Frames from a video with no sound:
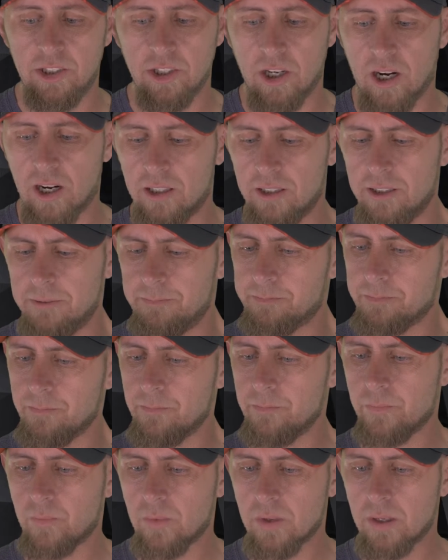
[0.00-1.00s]
chocolate,
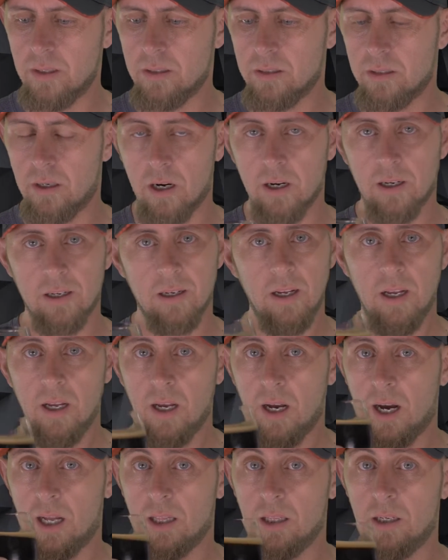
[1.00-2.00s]
dark.
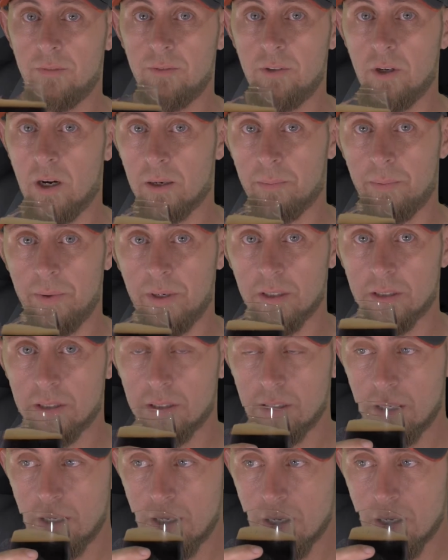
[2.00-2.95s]
I love dark beers.